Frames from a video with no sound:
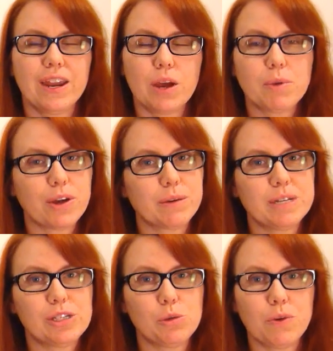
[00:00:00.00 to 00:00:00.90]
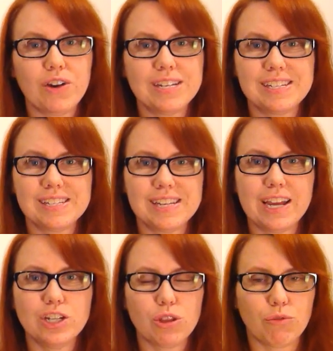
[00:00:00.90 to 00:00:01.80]
and I'm going to be supervising
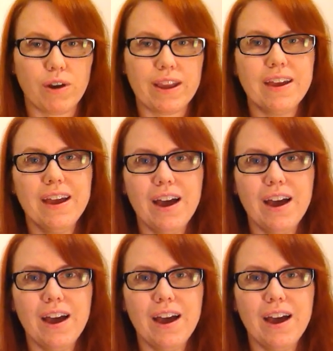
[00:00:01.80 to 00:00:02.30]
stage three.